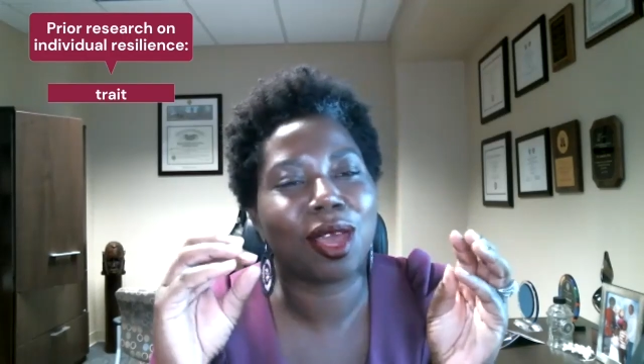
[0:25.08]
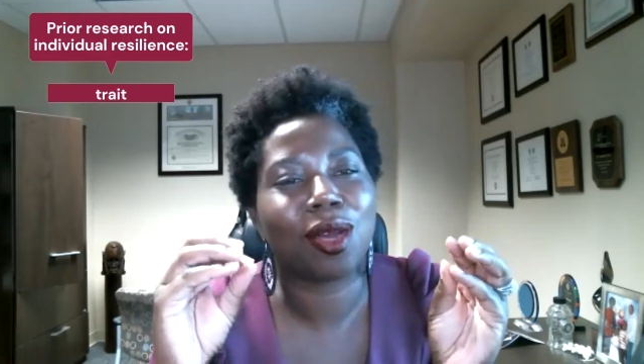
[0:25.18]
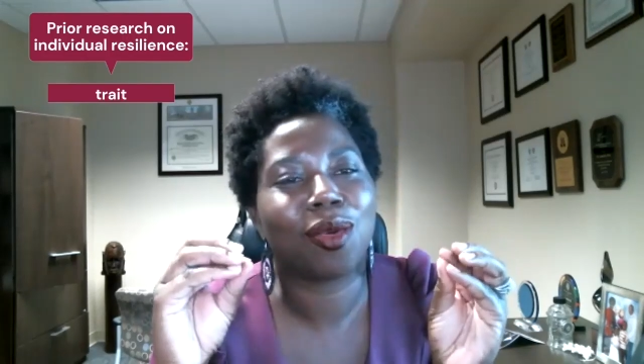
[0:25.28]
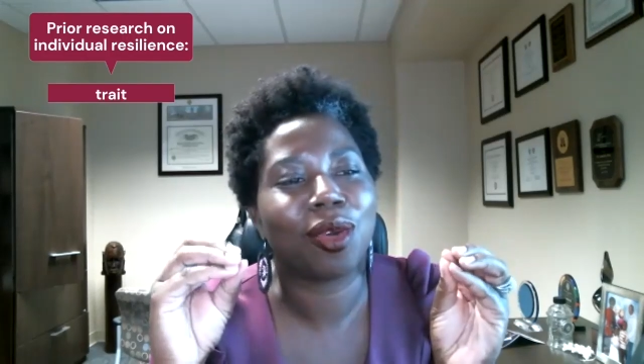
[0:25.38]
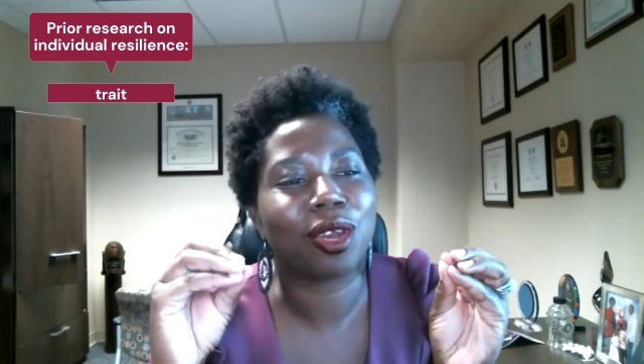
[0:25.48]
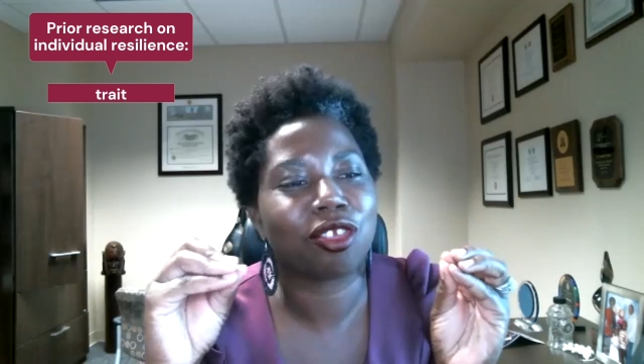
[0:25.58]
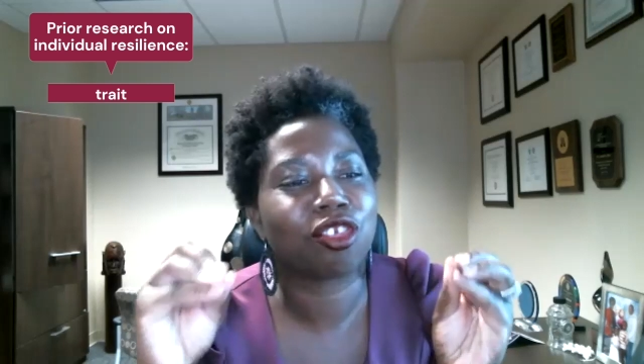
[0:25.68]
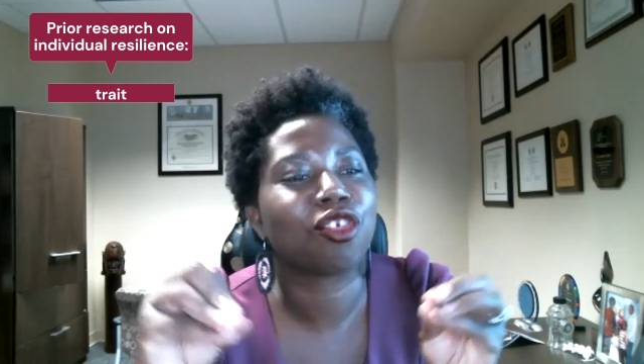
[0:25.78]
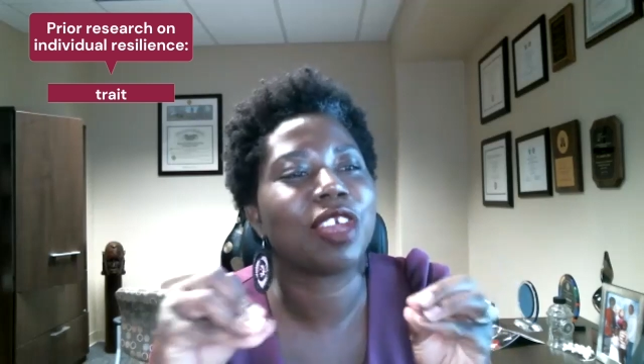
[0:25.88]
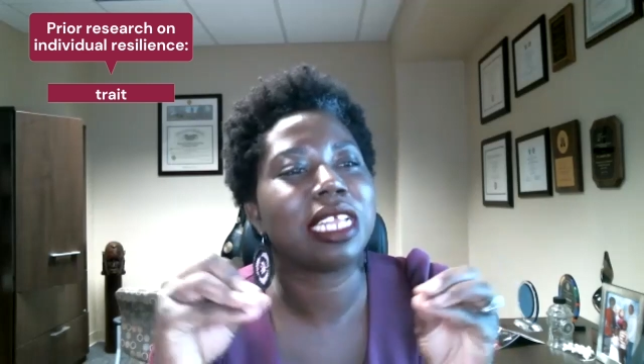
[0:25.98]
what are
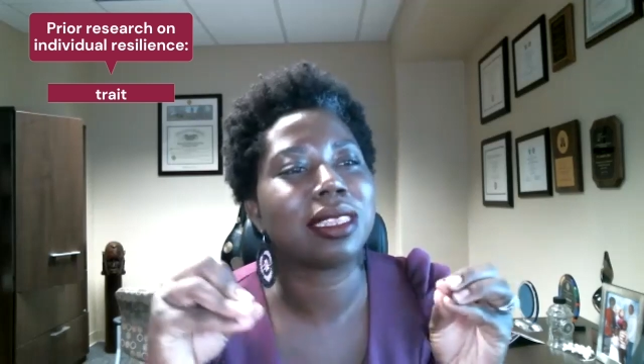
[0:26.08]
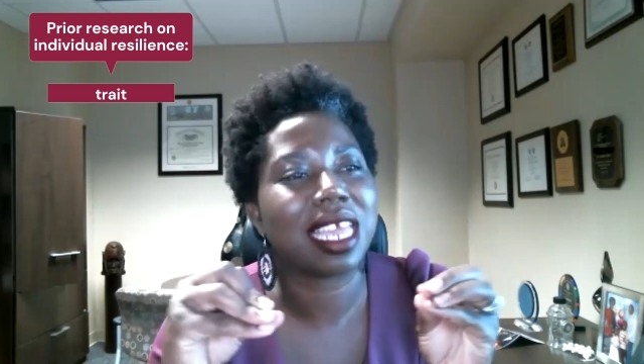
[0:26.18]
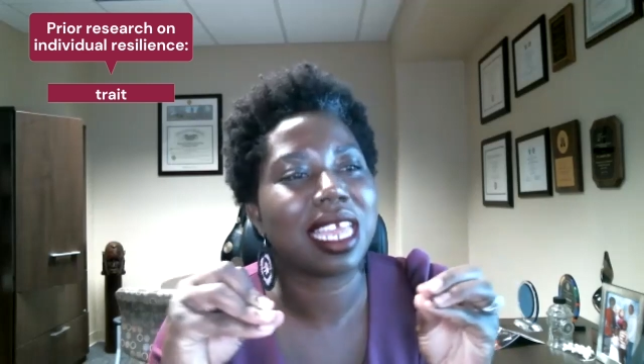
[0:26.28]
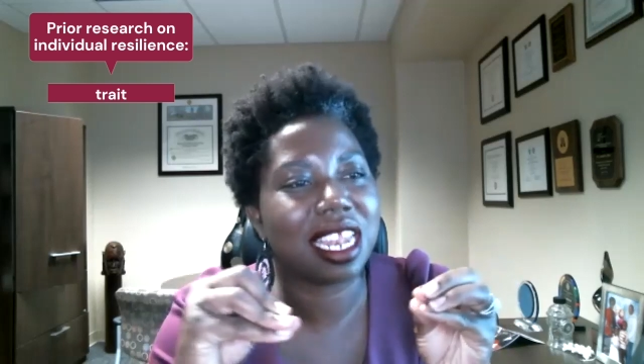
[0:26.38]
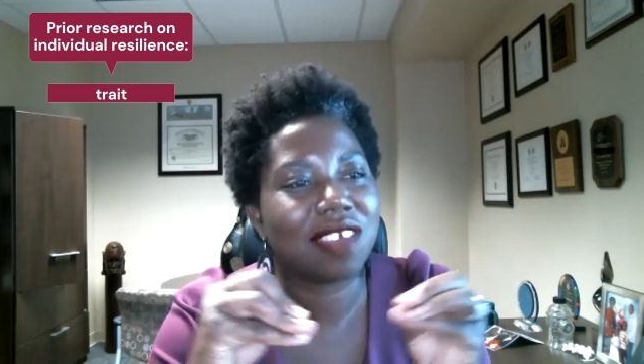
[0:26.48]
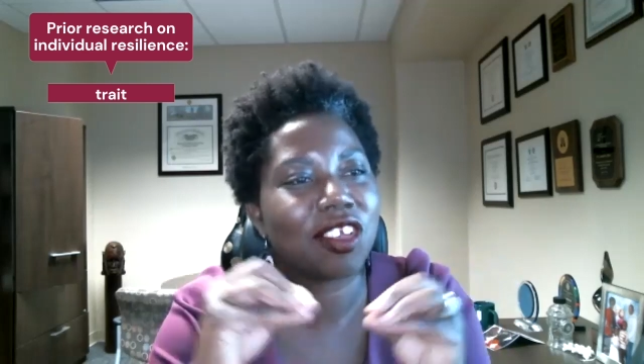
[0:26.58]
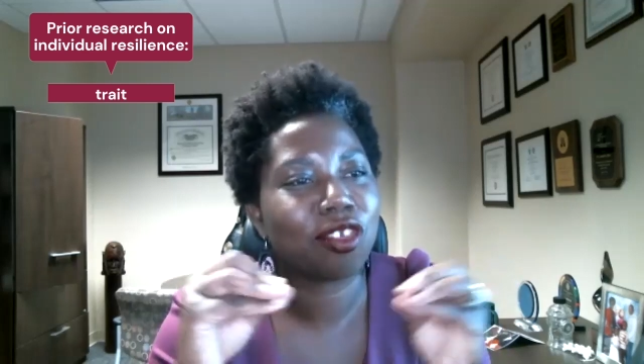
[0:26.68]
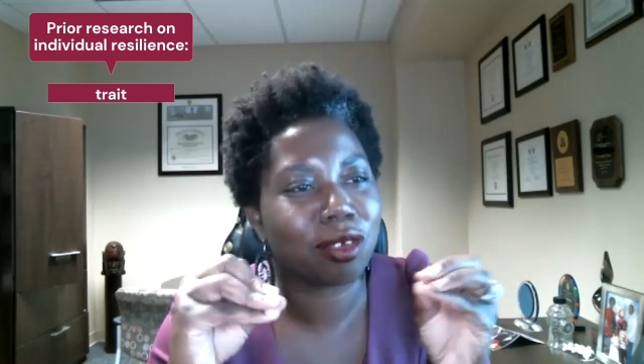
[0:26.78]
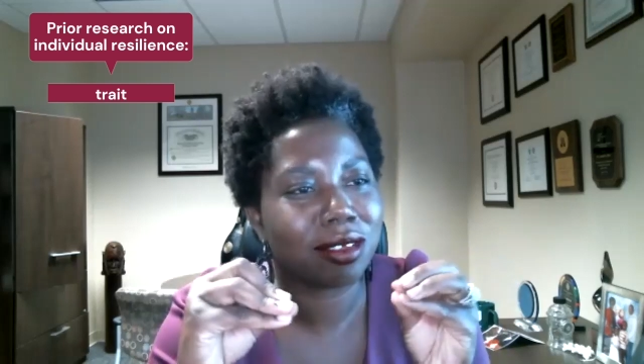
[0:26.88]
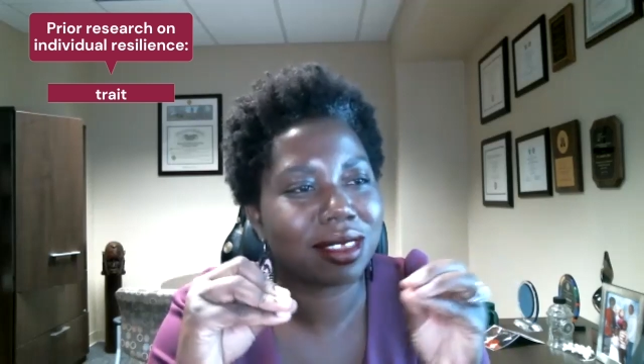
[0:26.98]
traits that
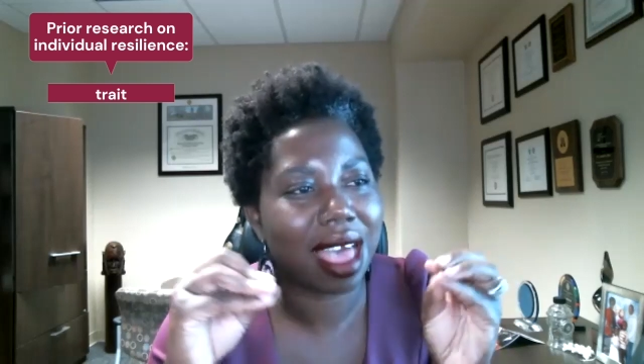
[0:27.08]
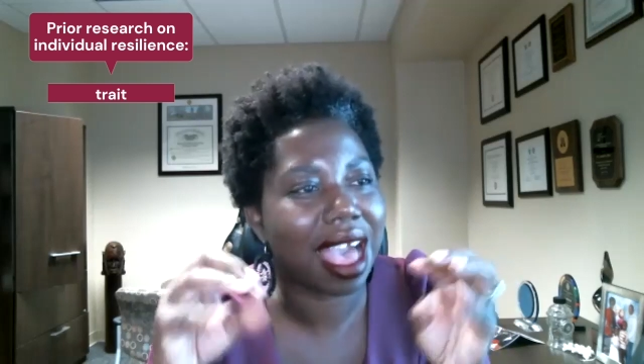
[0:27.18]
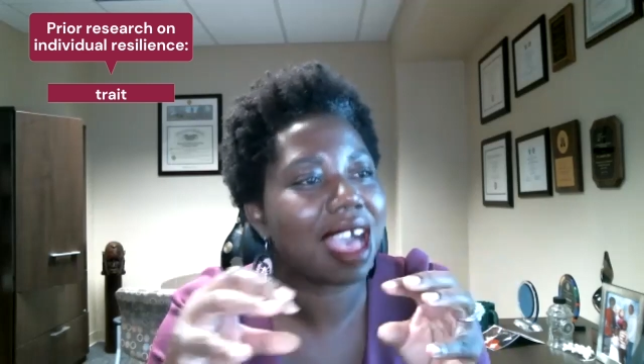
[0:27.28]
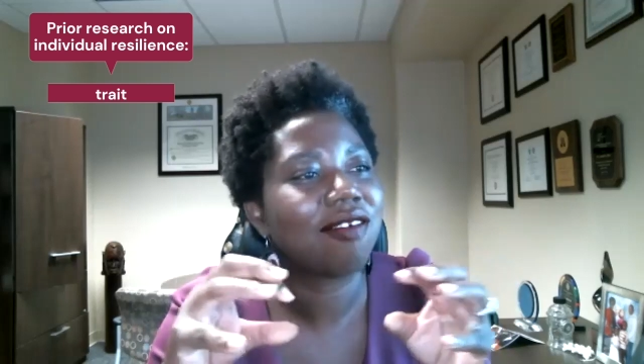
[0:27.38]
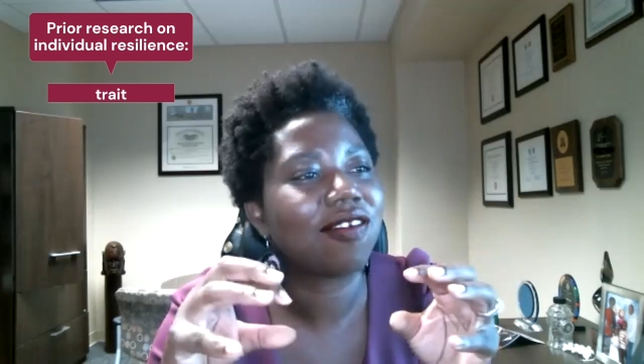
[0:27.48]
individuals have